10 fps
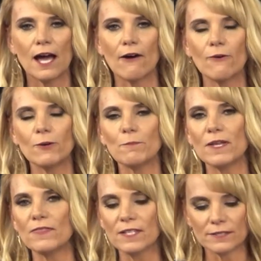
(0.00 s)
I would
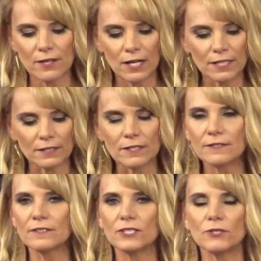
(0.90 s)
put this on and
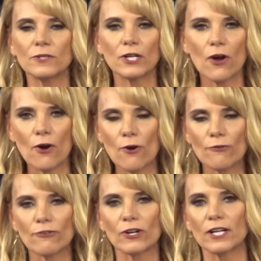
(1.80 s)
listen to it
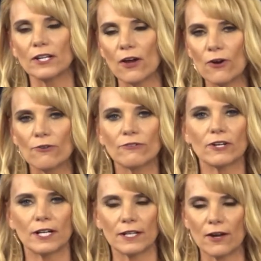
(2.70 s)
over and
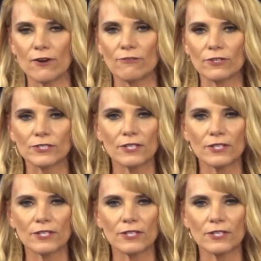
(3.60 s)
over and over.